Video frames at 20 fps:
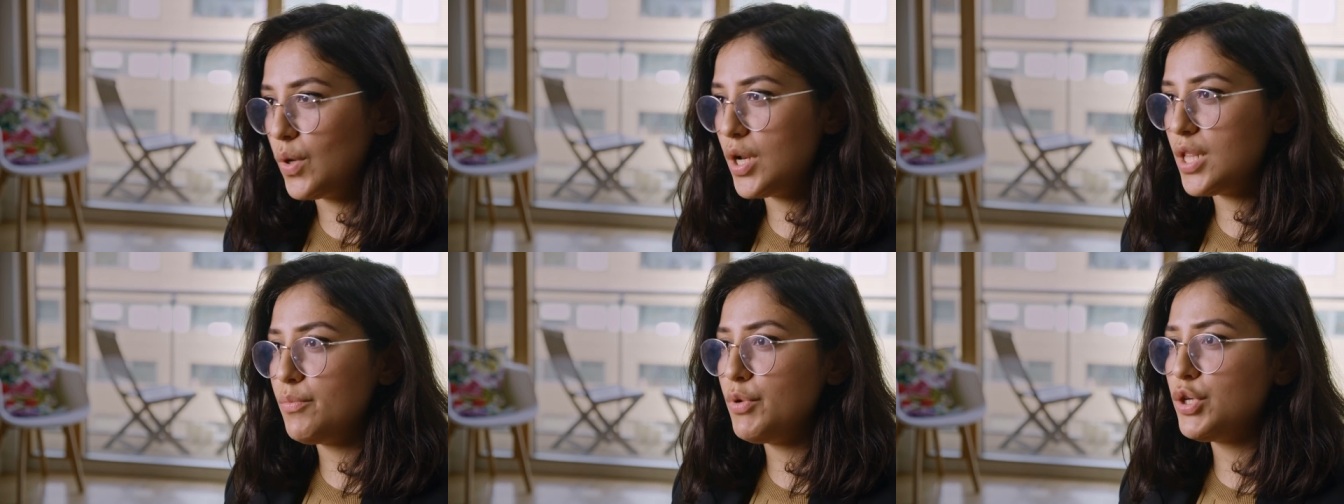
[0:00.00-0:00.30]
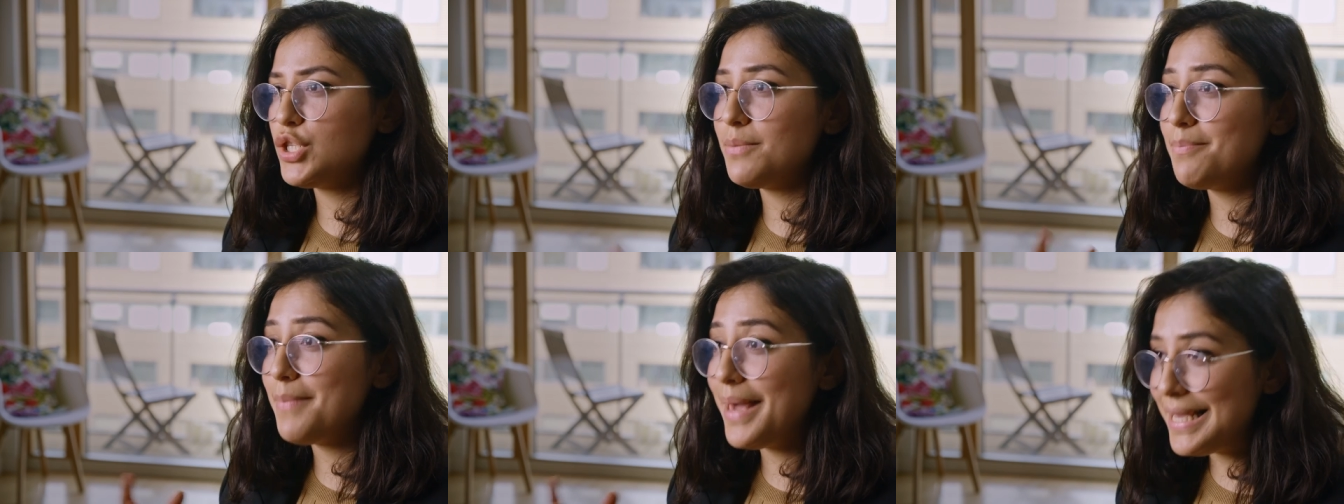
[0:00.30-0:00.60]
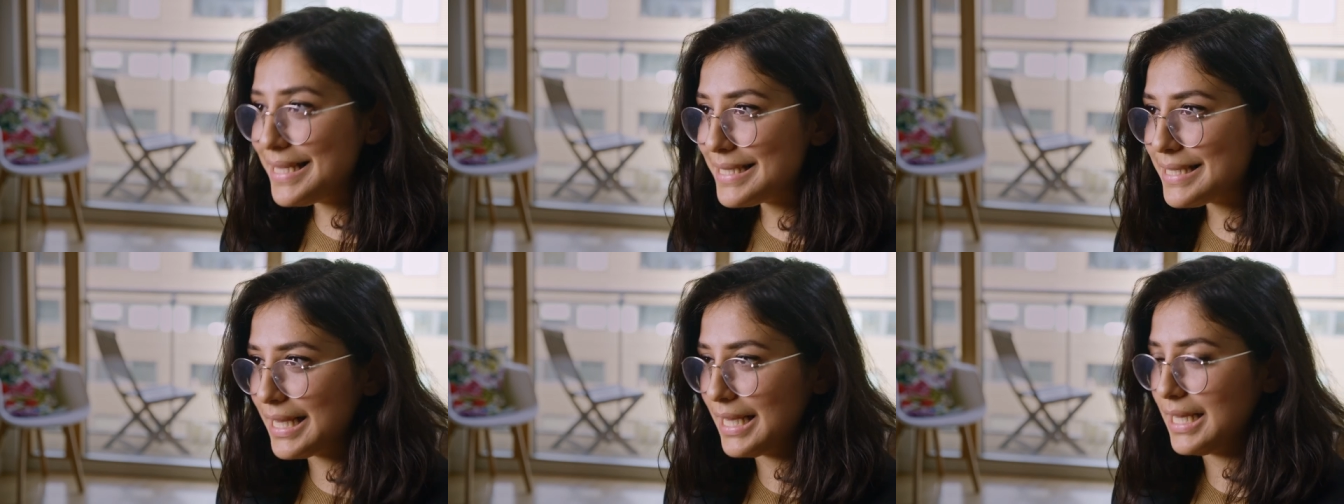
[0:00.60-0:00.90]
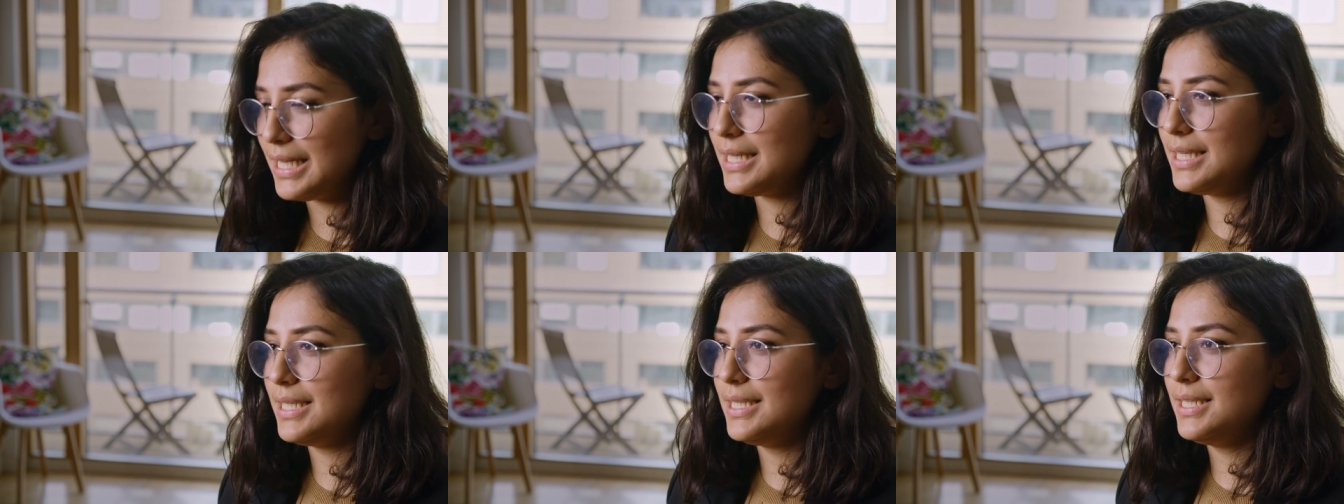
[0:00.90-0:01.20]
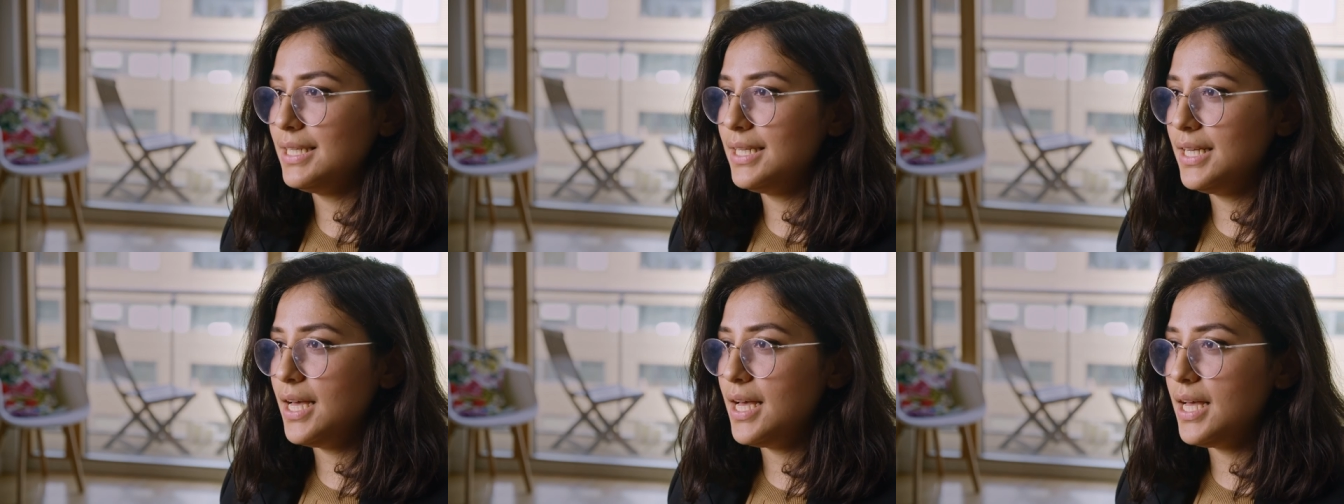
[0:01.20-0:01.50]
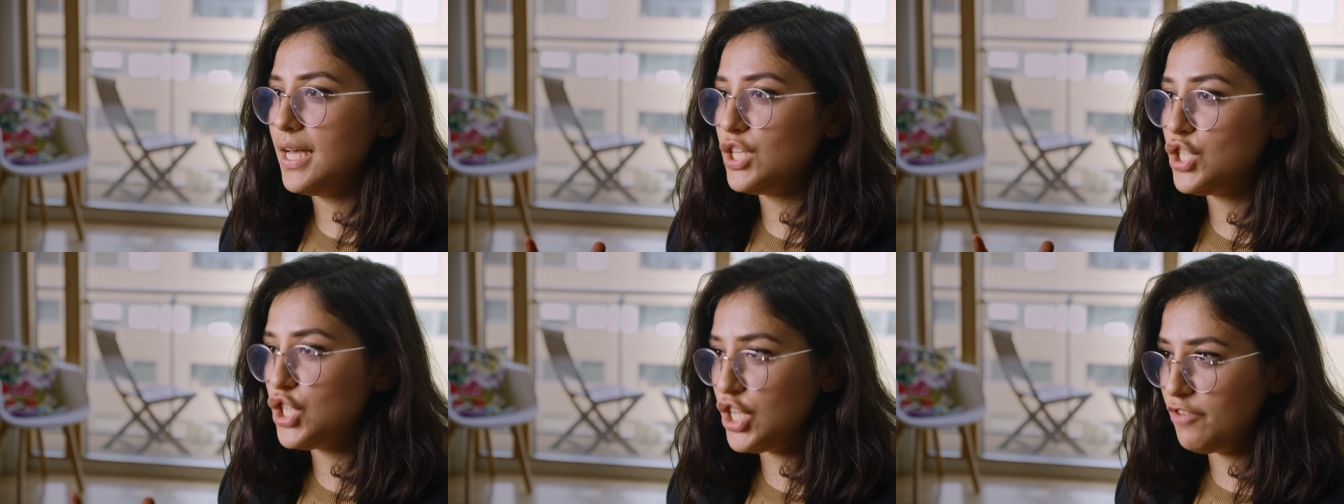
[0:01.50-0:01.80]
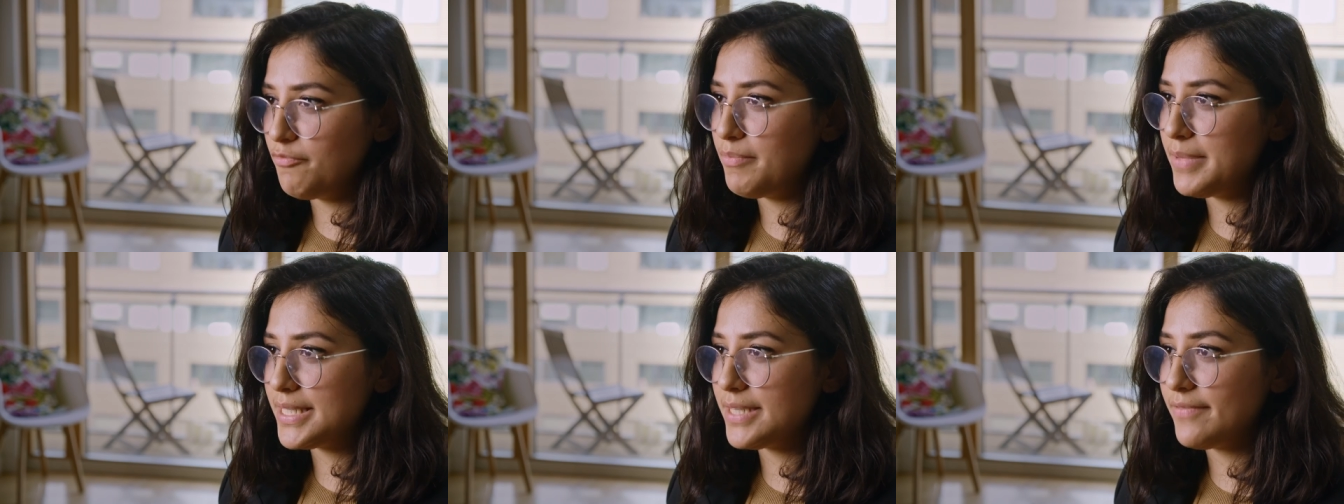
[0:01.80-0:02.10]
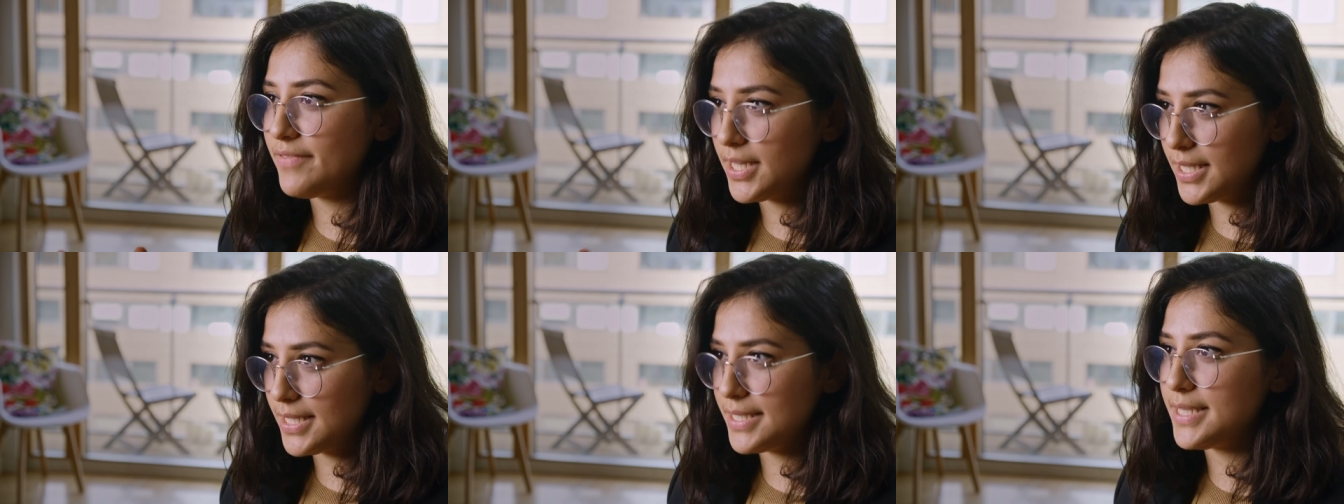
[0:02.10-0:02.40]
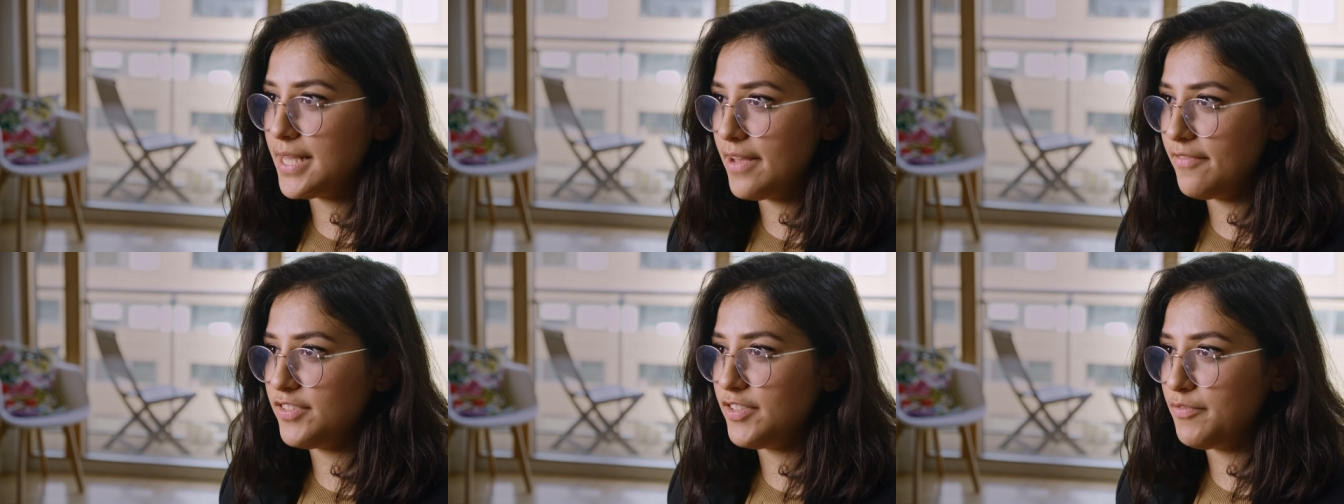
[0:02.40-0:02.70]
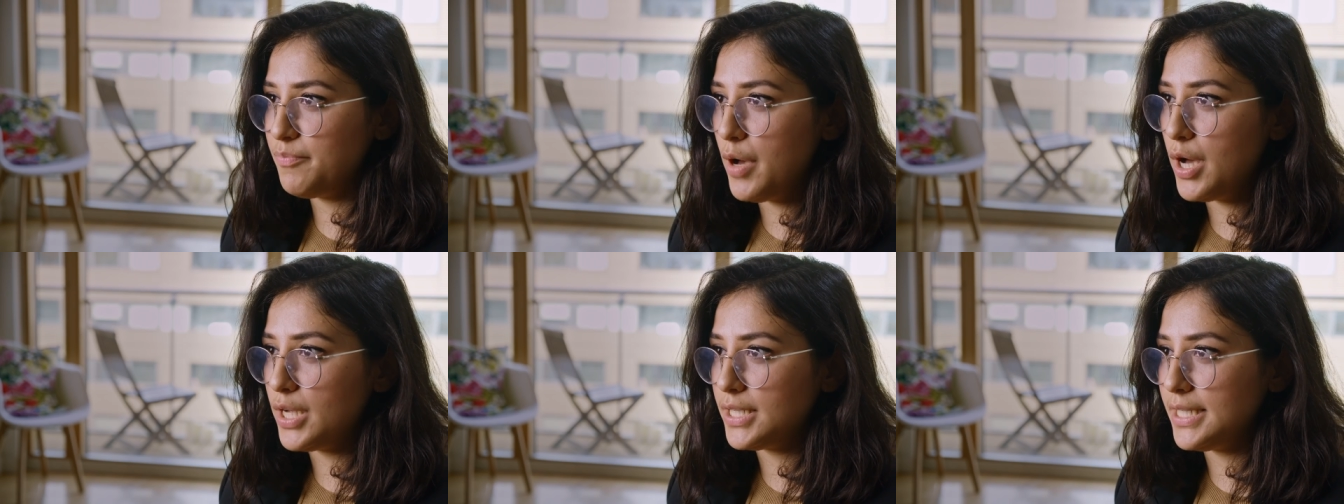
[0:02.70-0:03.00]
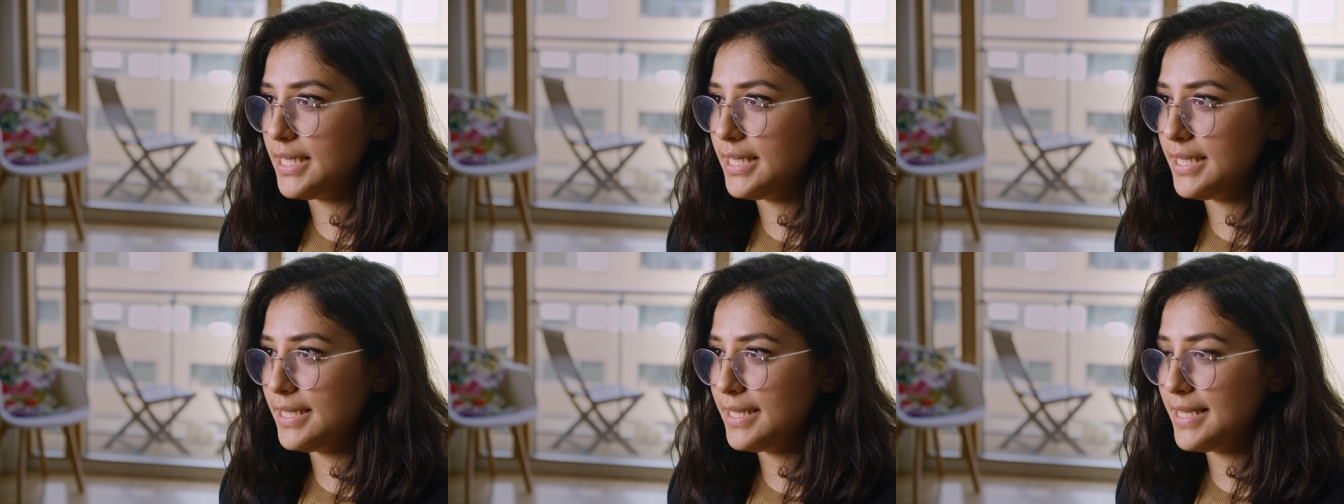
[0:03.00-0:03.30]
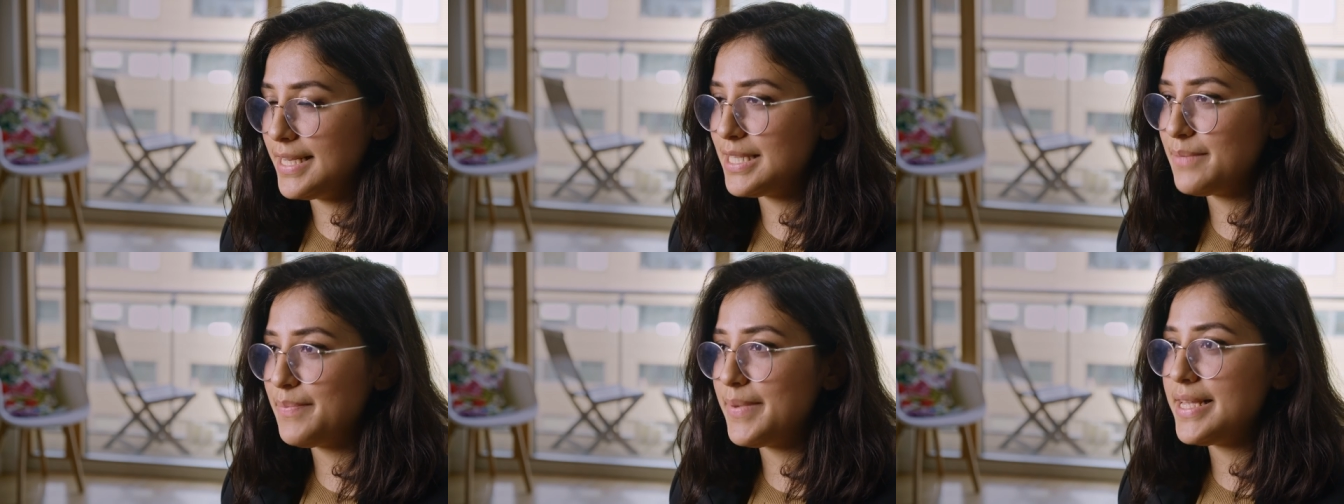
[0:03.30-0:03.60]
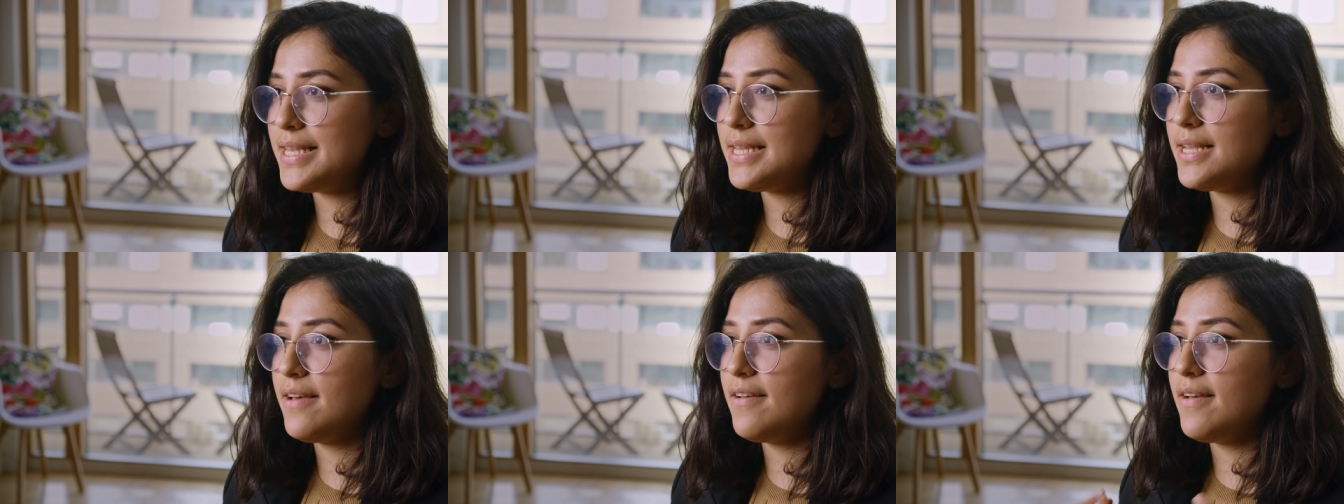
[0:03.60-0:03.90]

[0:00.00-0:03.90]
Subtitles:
One of the most amazing achievements of the Conservative Party has been